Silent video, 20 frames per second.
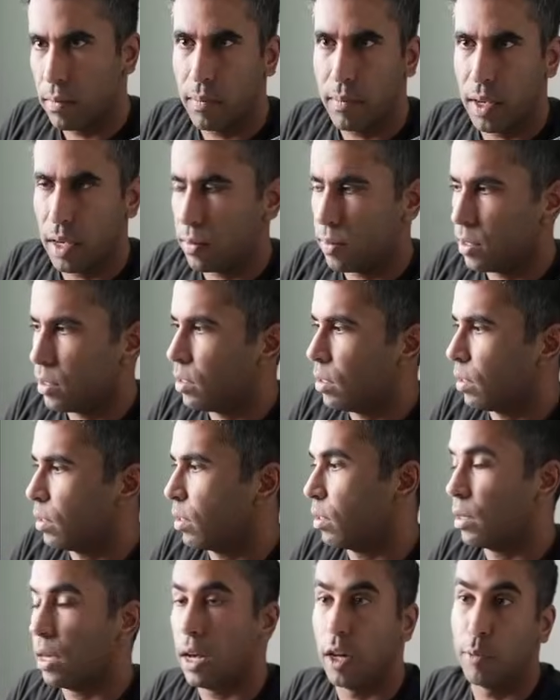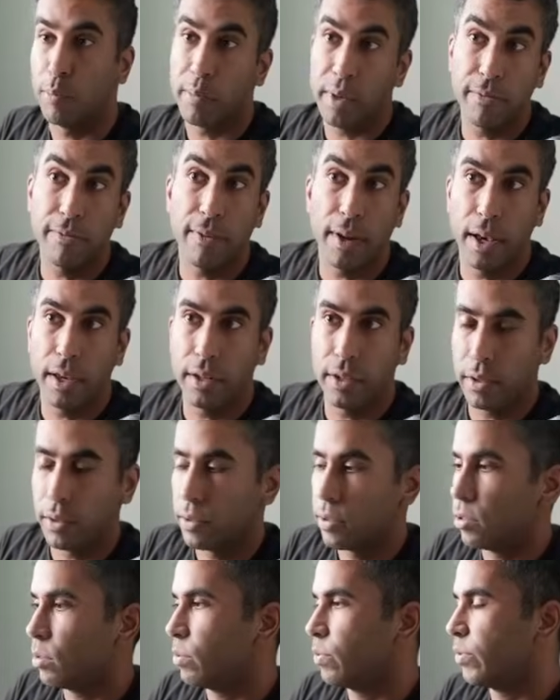maybe it could help me find
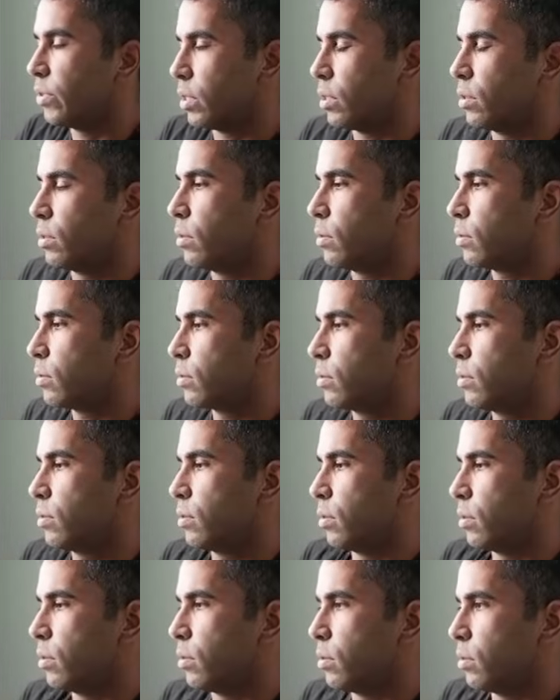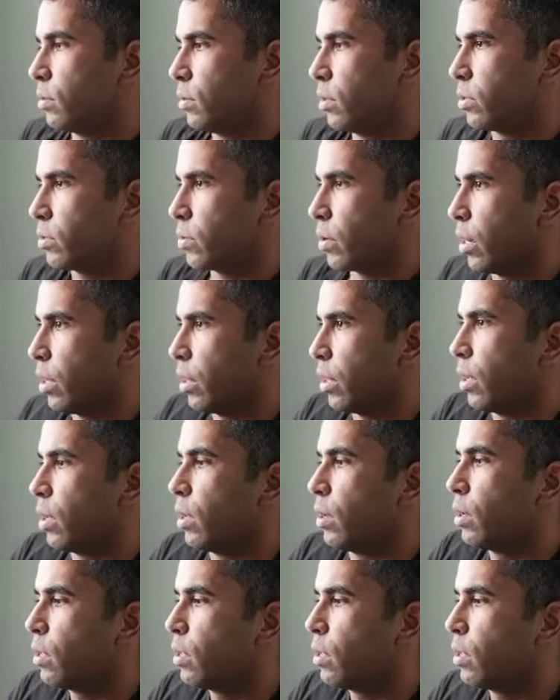YouTube videos. So let's try that.